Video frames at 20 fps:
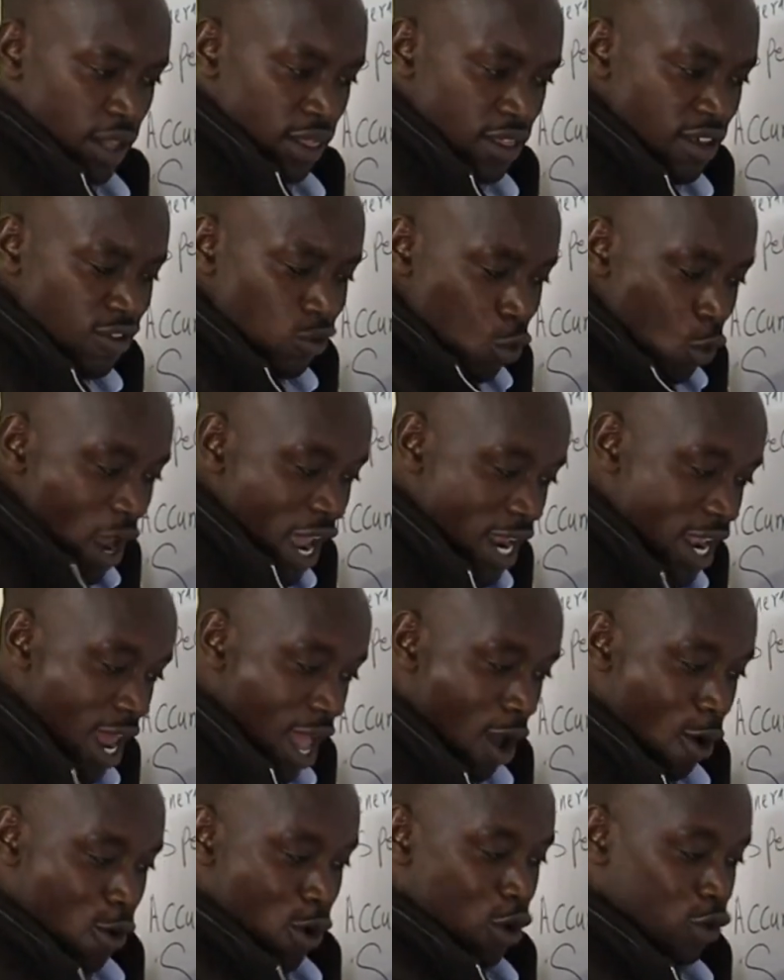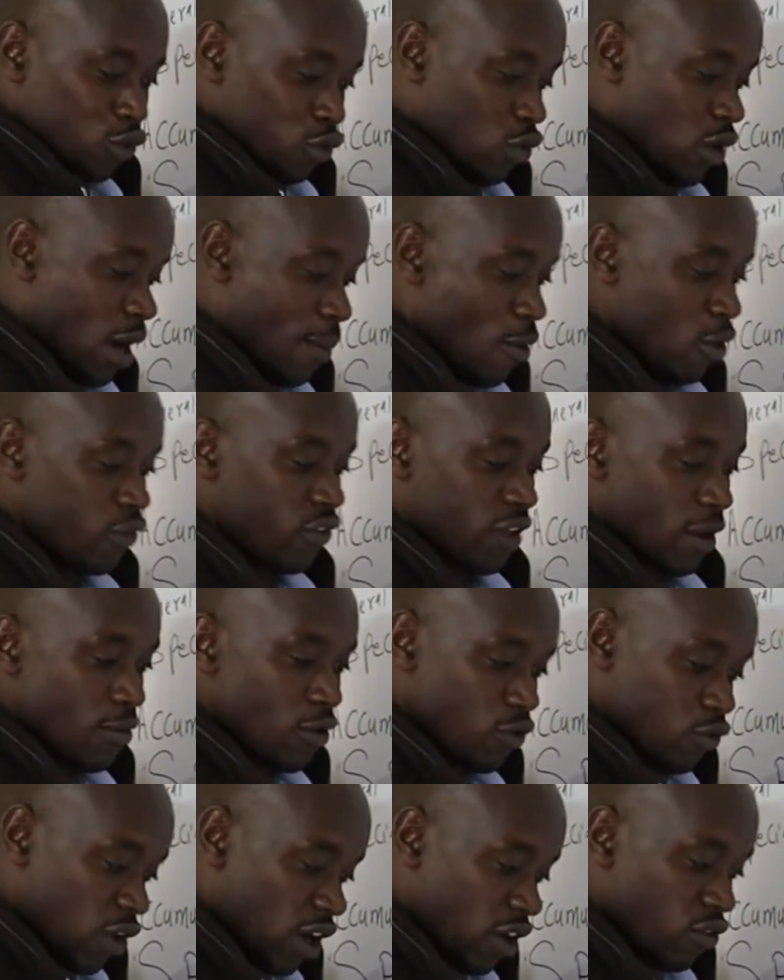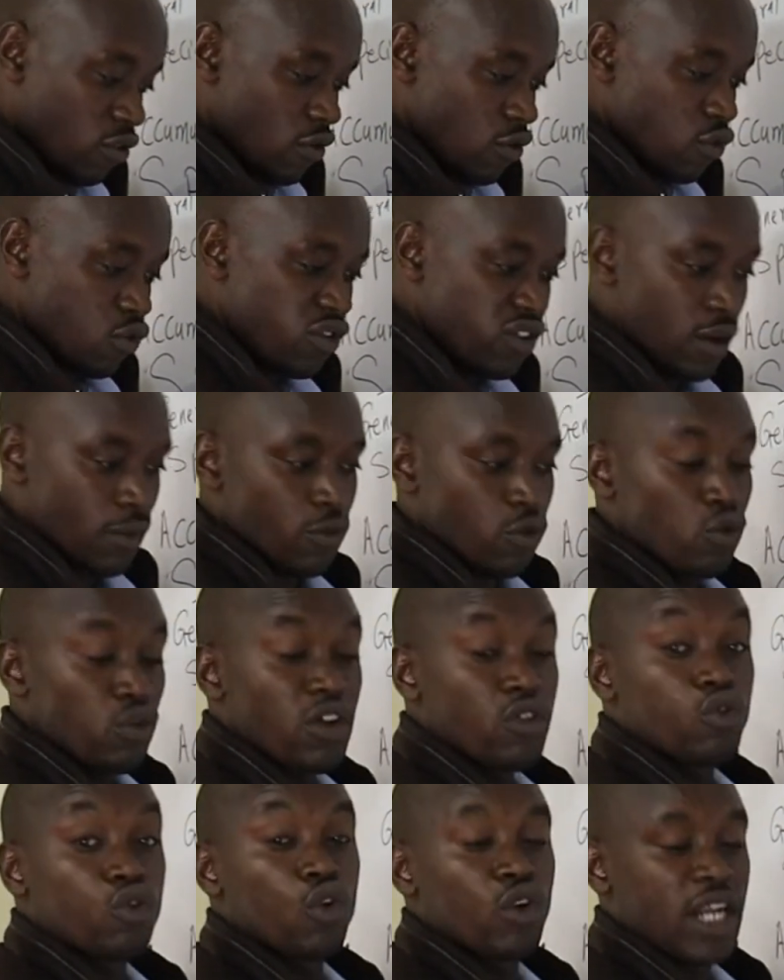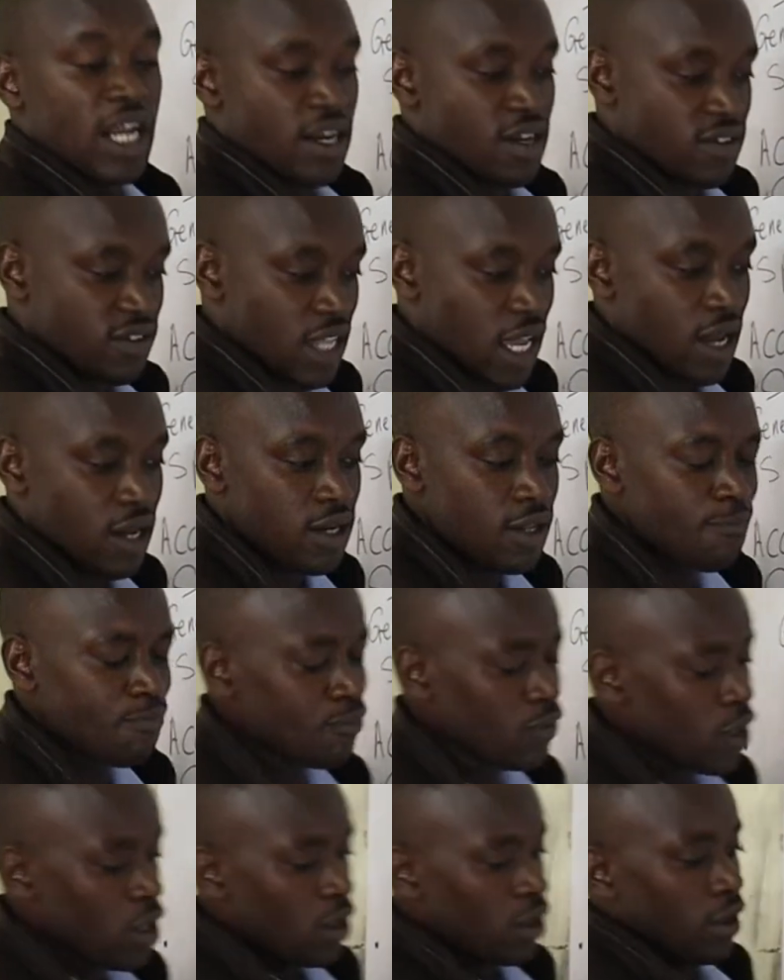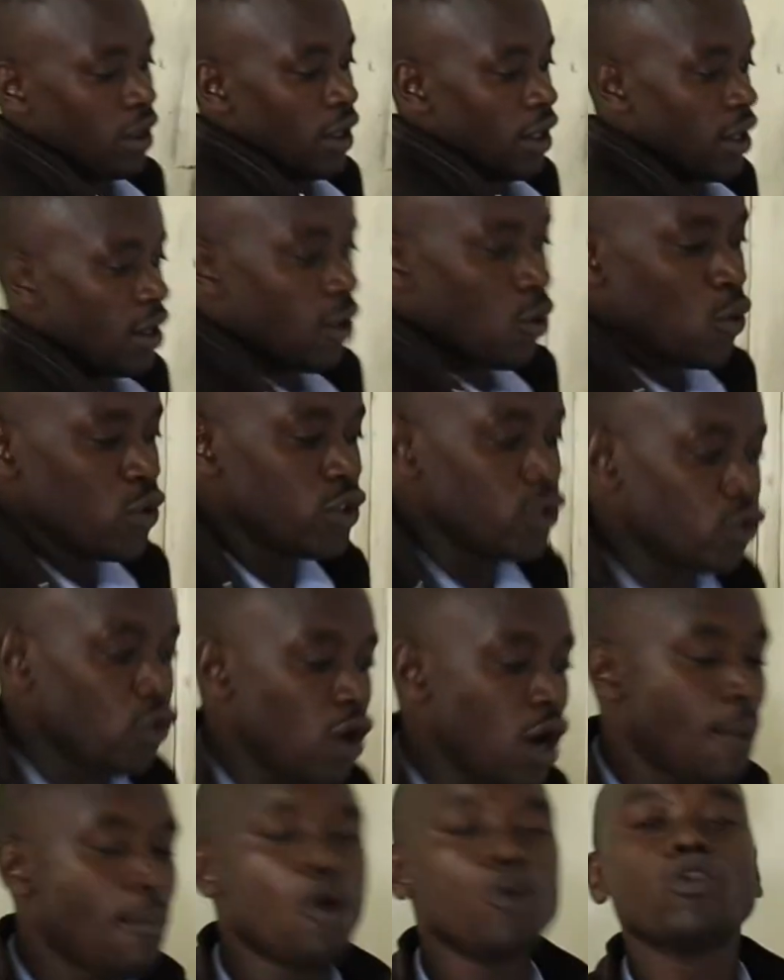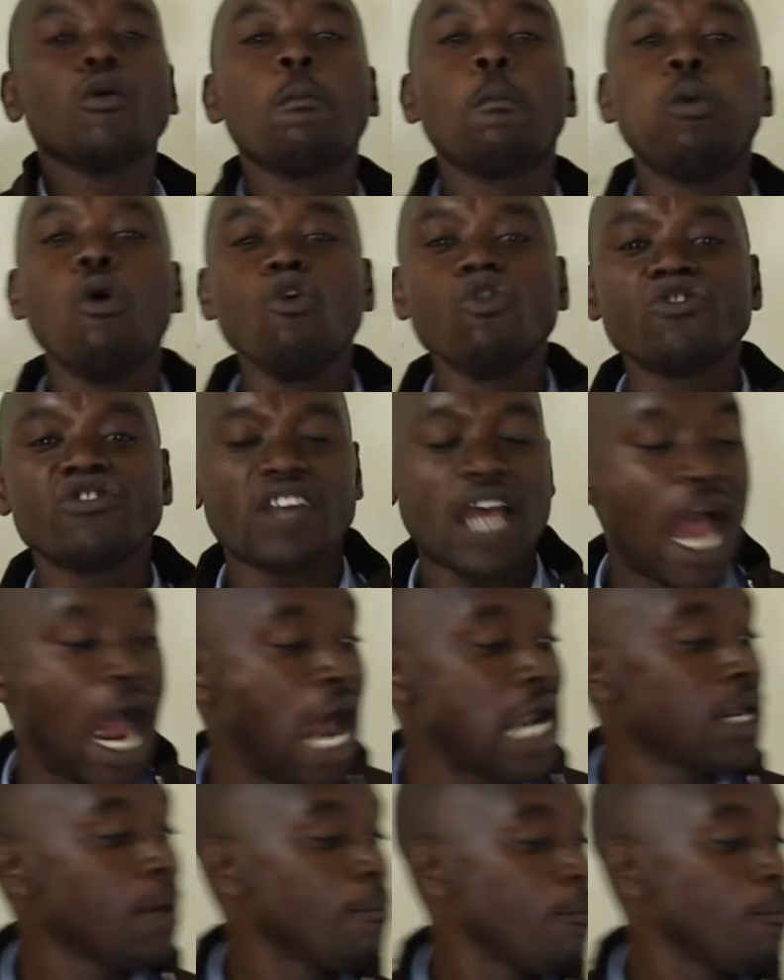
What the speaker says: This is where now we want to talk about some instructions which some students don't understand, which you talk about push and